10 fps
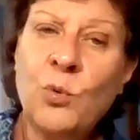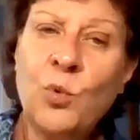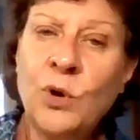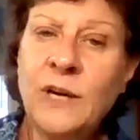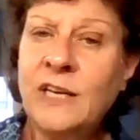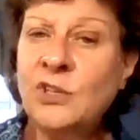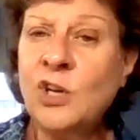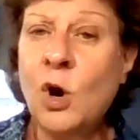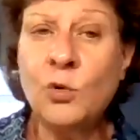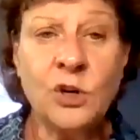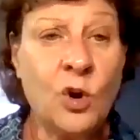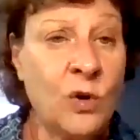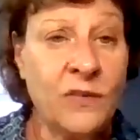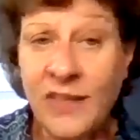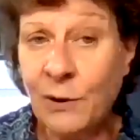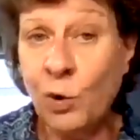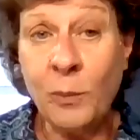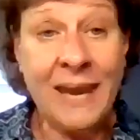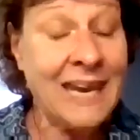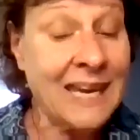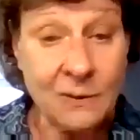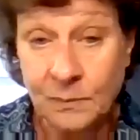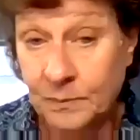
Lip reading: We don't know if they will make it.